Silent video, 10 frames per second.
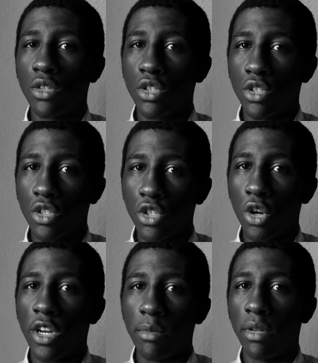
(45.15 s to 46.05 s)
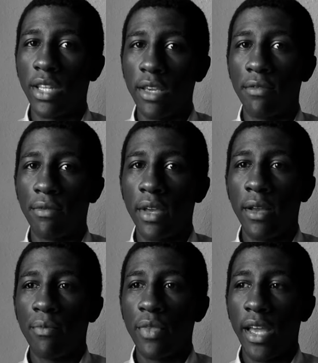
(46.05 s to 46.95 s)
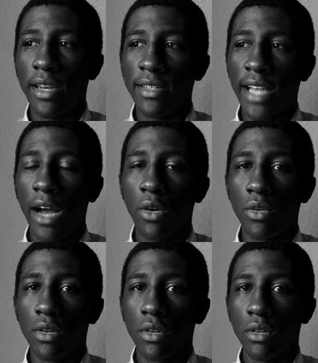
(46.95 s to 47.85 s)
sturdy belief. And doubt